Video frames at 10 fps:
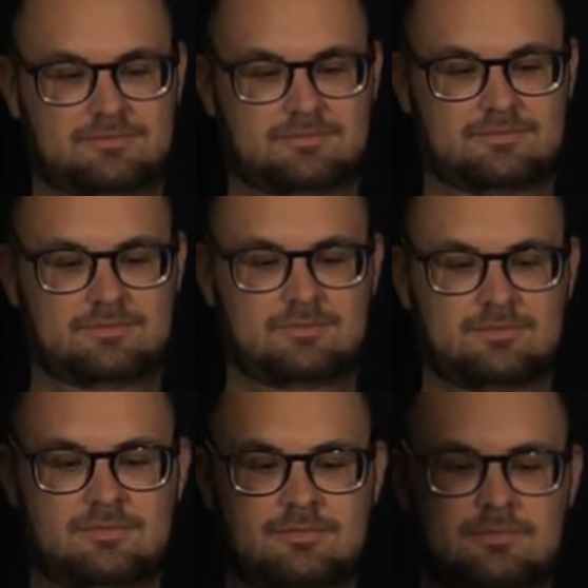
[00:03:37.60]

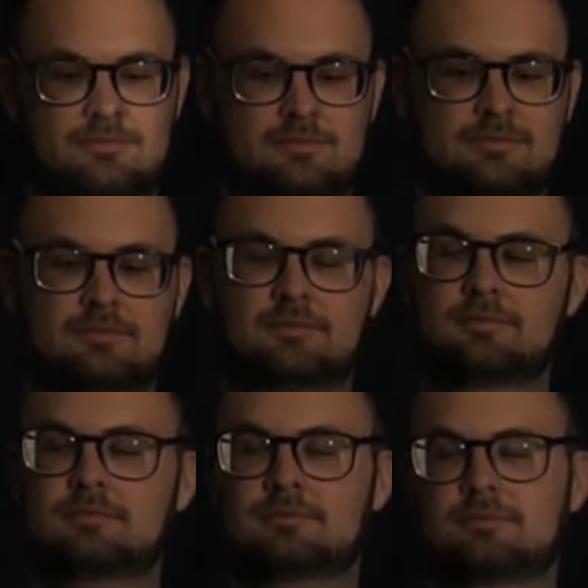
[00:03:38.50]

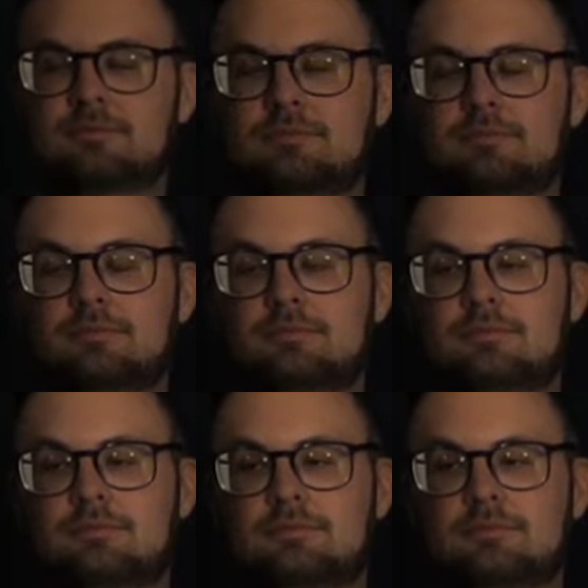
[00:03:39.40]

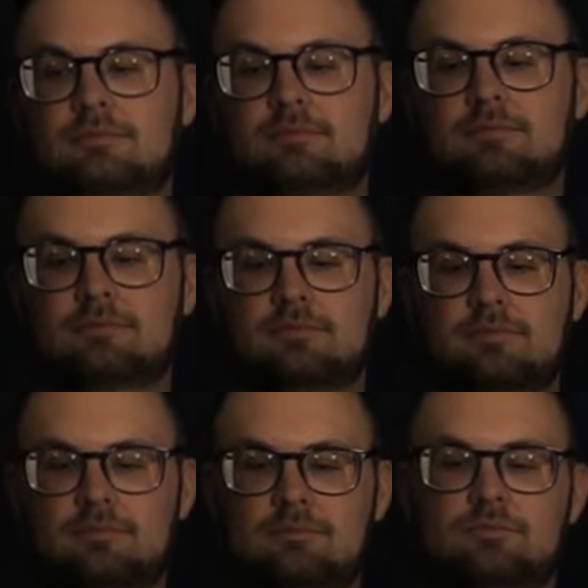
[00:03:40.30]

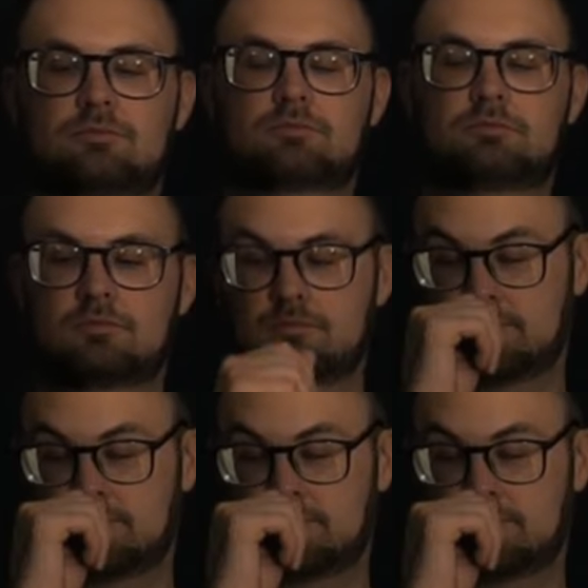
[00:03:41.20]
[no speech]